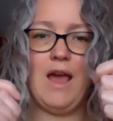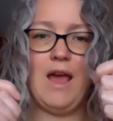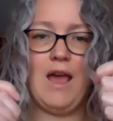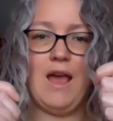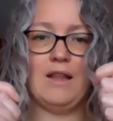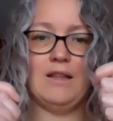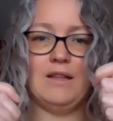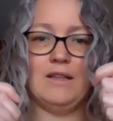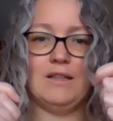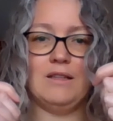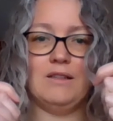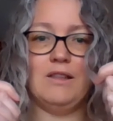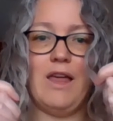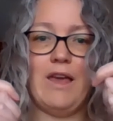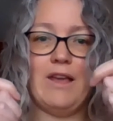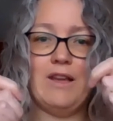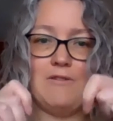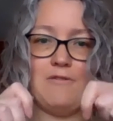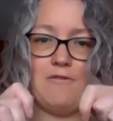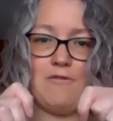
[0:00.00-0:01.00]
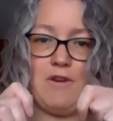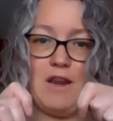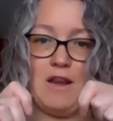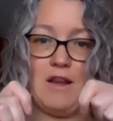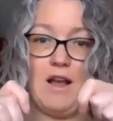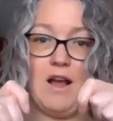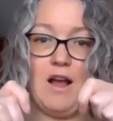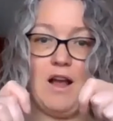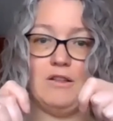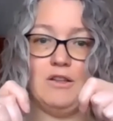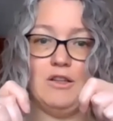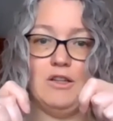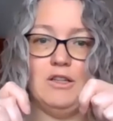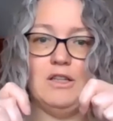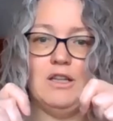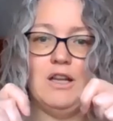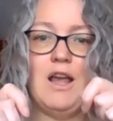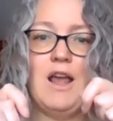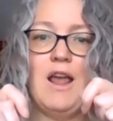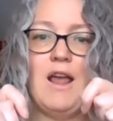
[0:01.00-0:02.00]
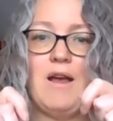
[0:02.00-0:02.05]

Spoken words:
and light green colored.